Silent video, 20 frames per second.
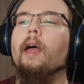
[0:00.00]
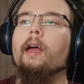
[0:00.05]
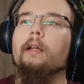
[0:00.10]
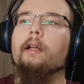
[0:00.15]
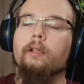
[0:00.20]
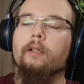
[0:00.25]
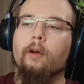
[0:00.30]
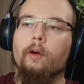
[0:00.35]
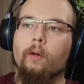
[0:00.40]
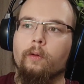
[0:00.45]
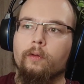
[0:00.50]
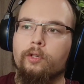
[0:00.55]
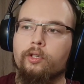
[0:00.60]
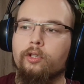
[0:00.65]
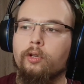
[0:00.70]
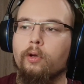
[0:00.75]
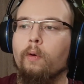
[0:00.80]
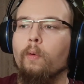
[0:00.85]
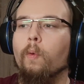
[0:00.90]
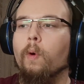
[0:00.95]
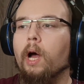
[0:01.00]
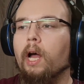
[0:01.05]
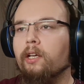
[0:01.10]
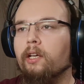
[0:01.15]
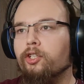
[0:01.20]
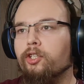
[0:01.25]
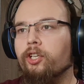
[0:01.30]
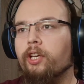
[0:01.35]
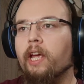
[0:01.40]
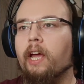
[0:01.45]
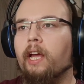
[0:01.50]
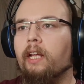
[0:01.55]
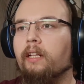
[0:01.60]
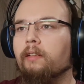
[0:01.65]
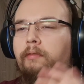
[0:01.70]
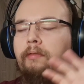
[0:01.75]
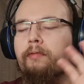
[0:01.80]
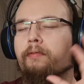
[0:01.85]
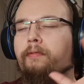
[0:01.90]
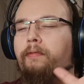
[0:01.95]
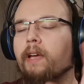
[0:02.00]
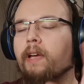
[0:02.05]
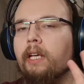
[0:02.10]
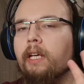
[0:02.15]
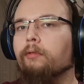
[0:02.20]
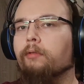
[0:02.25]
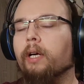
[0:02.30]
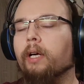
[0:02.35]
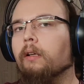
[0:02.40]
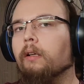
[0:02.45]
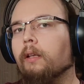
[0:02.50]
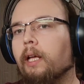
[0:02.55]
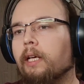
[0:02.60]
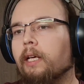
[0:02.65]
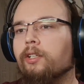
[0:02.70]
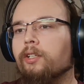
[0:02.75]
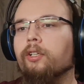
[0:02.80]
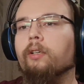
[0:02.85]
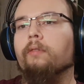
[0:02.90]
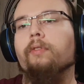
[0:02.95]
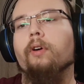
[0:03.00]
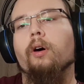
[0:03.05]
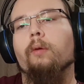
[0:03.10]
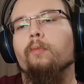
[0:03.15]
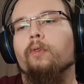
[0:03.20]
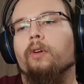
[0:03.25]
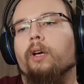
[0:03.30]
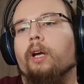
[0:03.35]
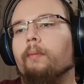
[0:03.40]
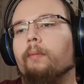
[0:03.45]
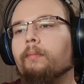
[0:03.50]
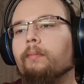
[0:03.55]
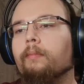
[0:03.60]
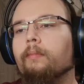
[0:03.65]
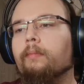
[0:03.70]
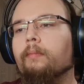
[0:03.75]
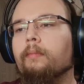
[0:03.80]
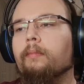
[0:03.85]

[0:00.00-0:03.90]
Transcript: And also why she had a vague recollection of Homura.